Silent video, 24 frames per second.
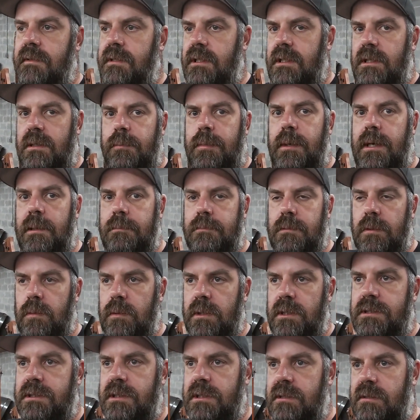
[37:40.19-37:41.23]
I need to pop the
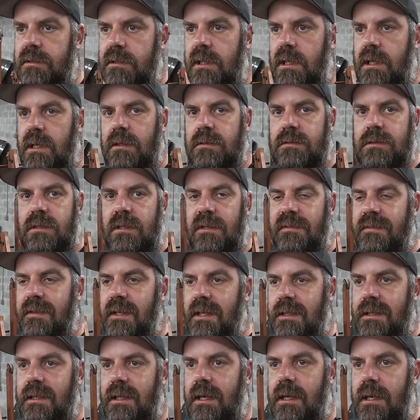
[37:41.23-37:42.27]
windshield out, stuff
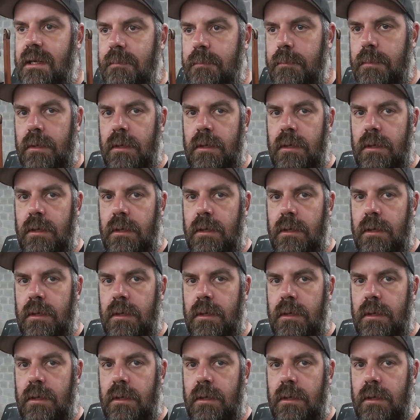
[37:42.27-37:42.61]
like that.